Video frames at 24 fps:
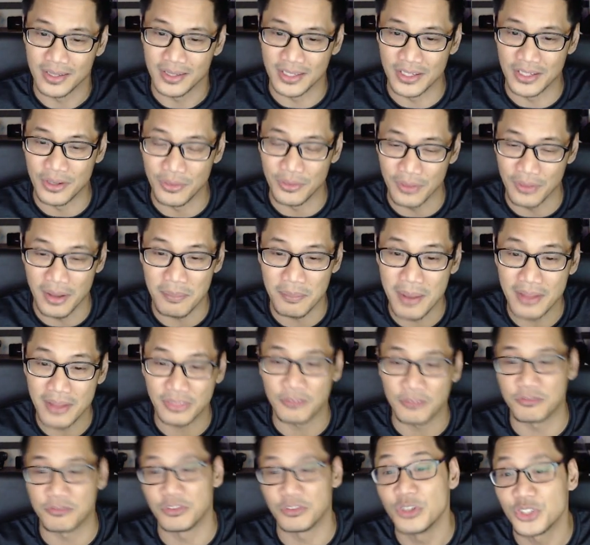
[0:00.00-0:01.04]
about
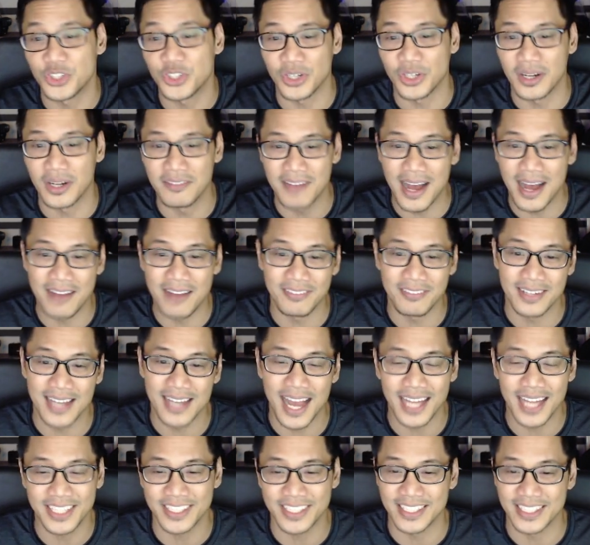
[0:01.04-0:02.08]
the future of
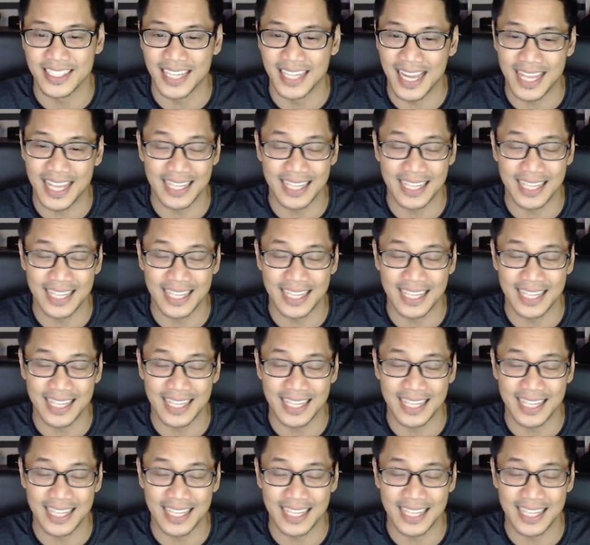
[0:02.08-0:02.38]
Aavegotchi.